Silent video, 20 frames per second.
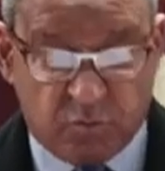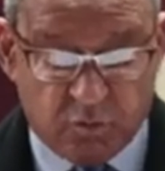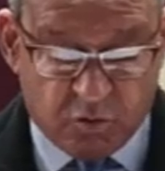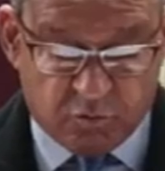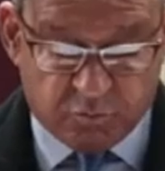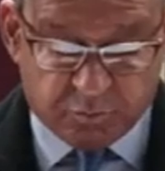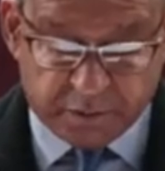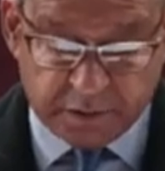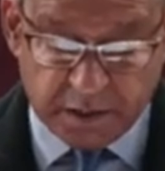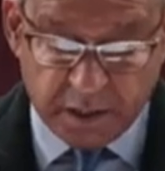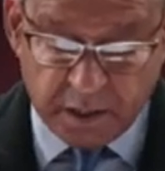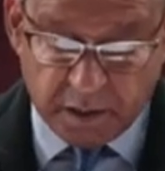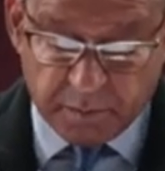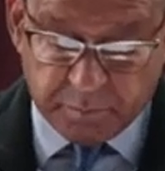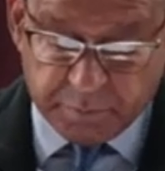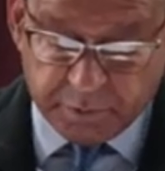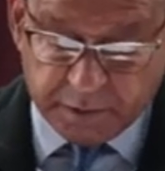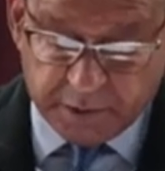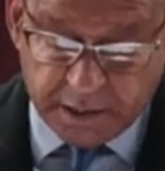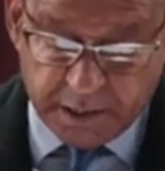movement
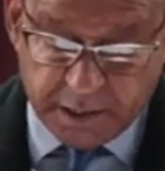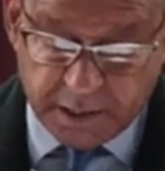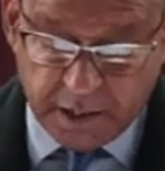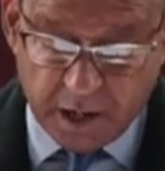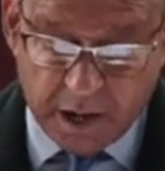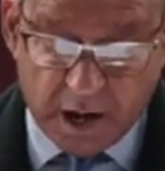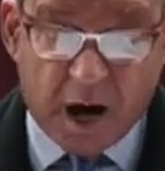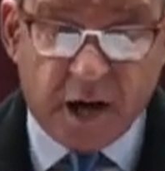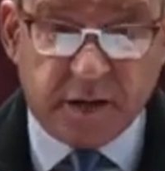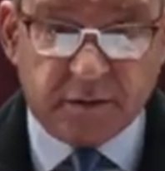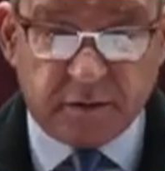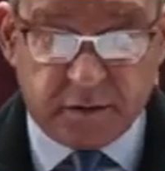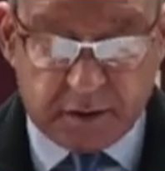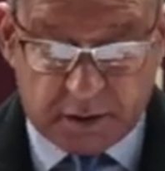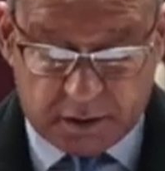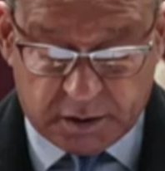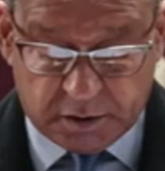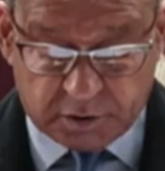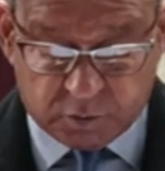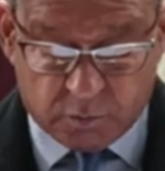beginning
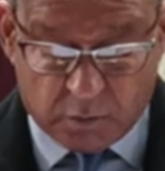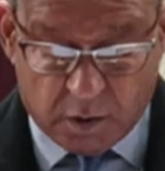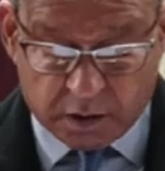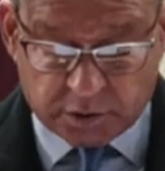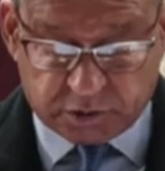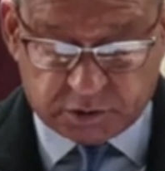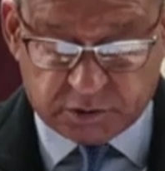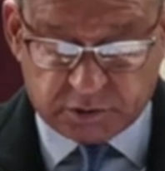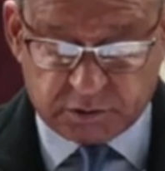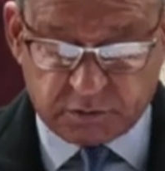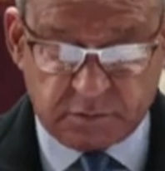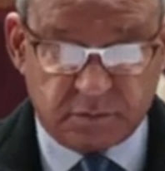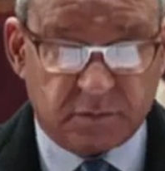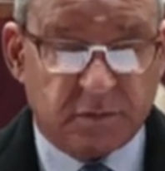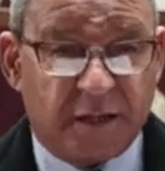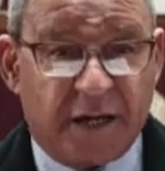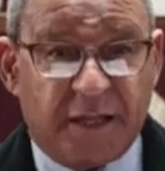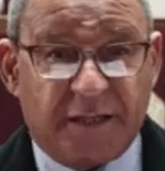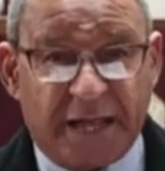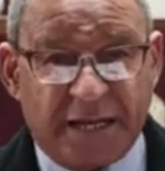under his watch,
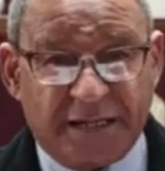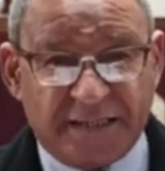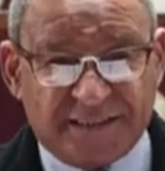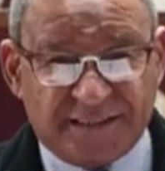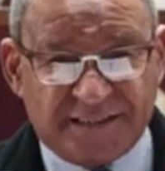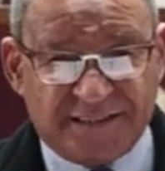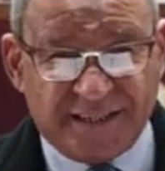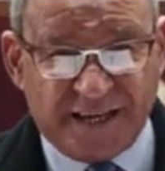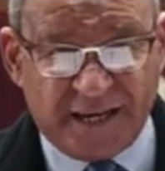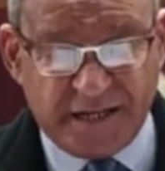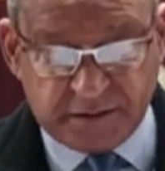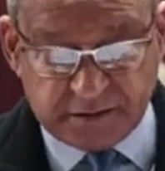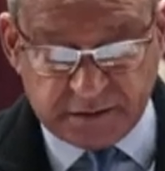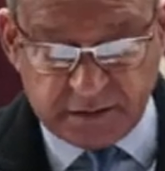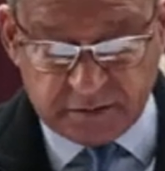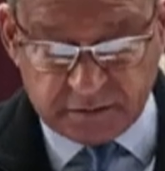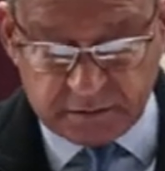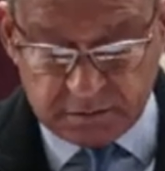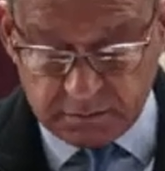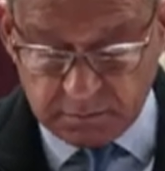and that is
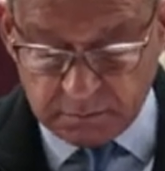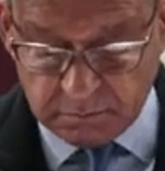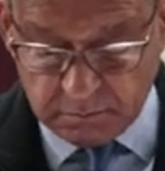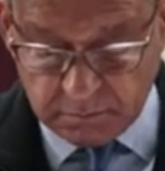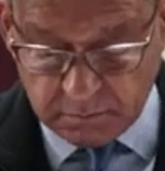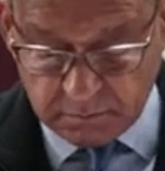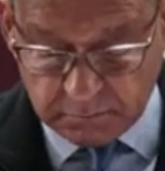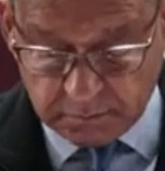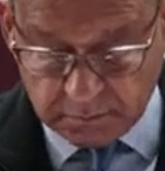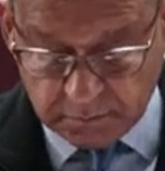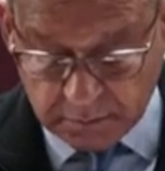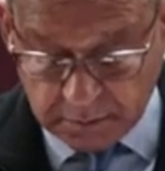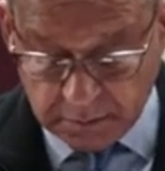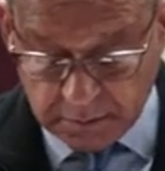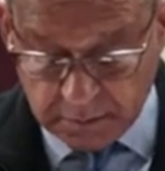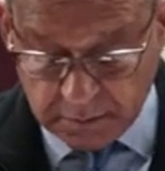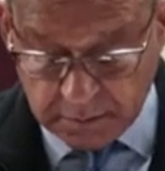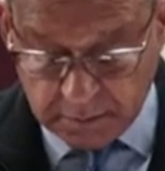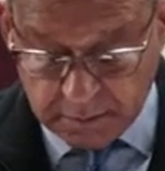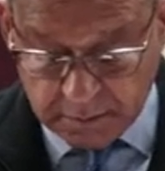dated.
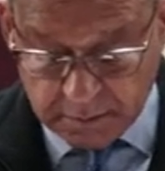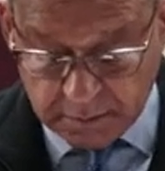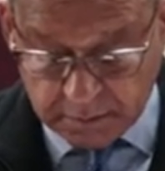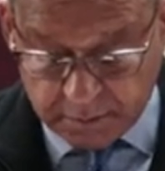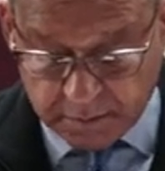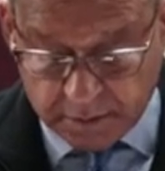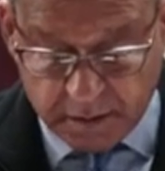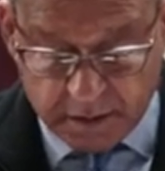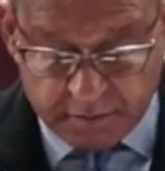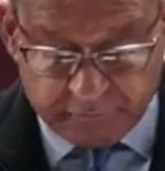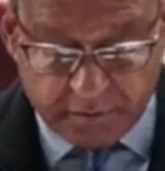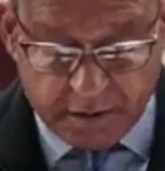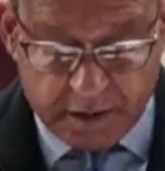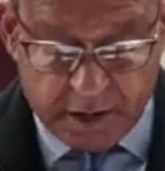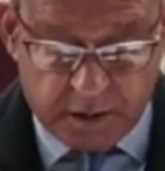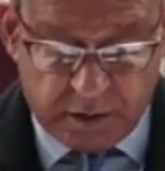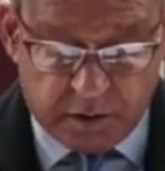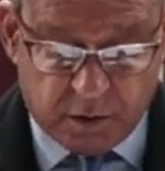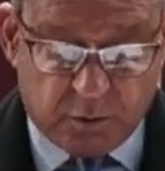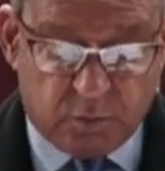The
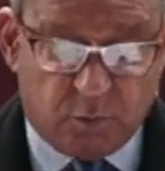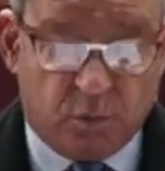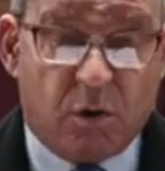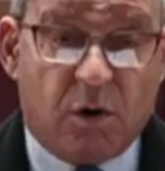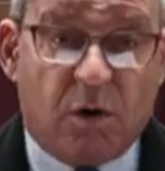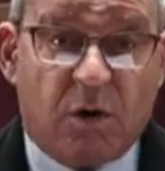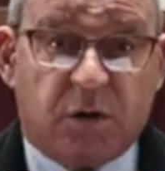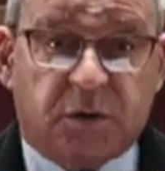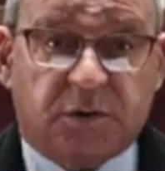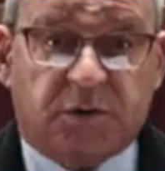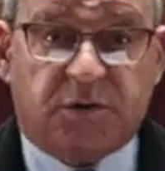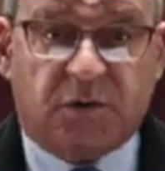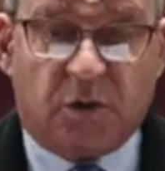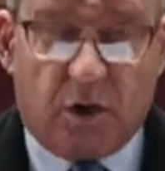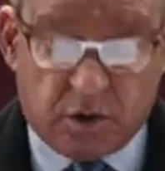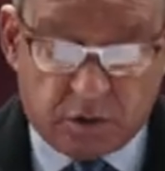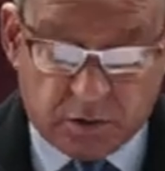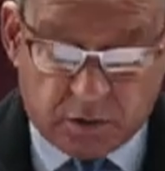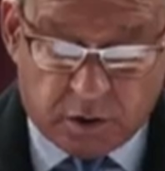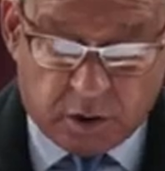never-ending wars, the
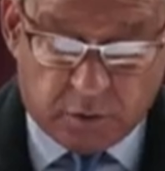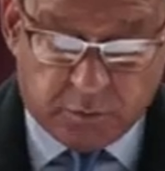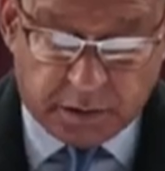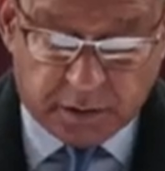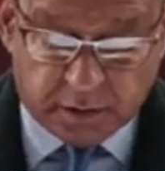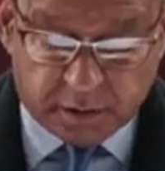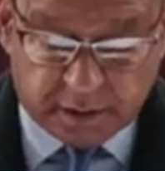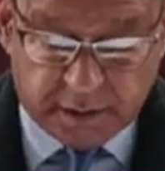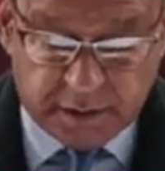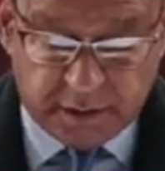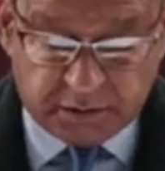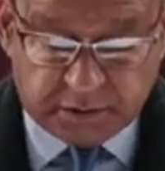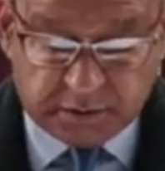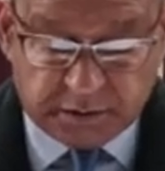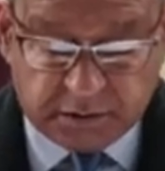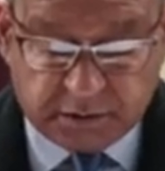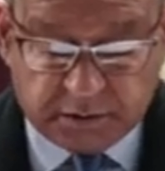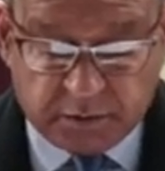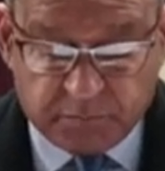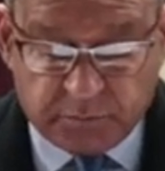ongoing
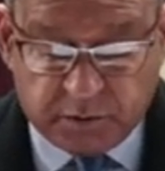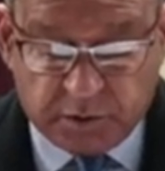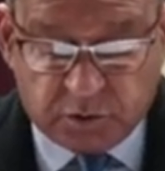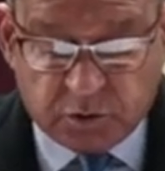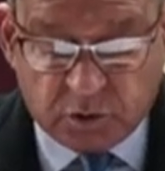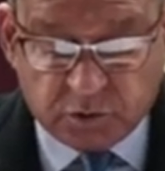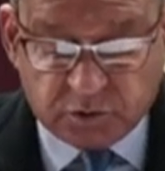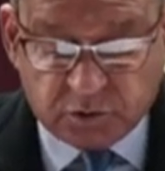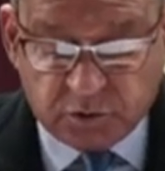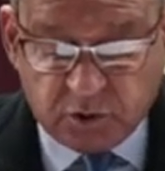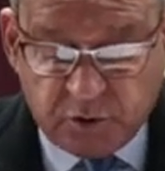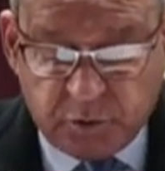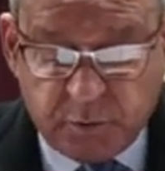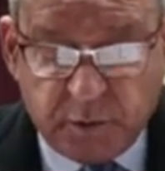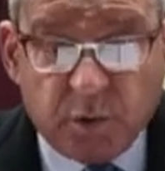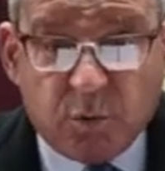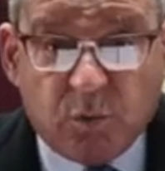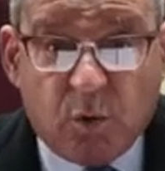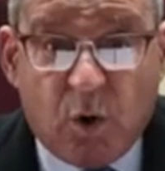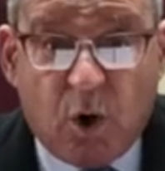racism, the
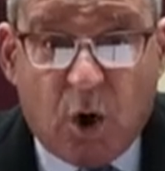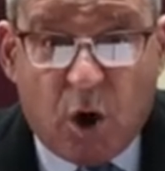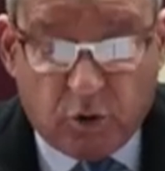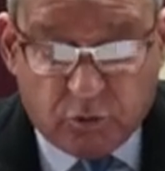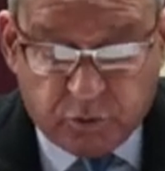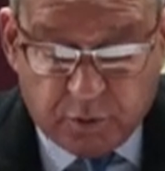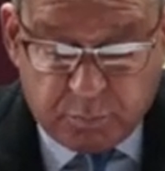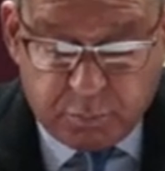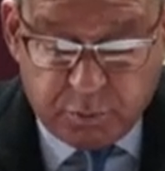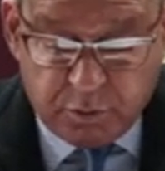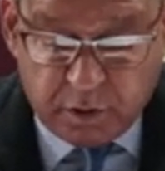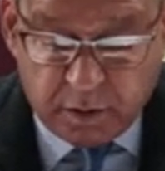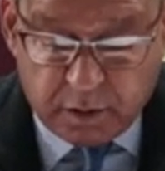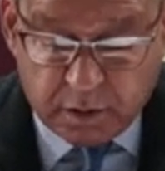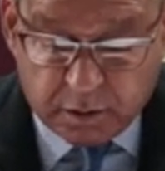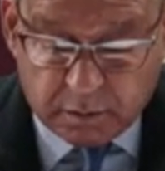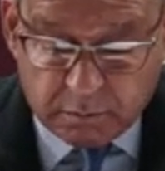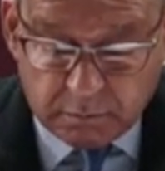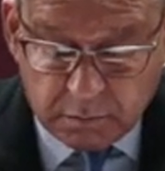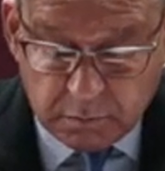continuing war on the
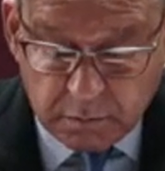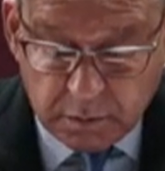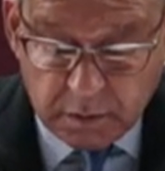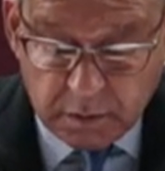poor,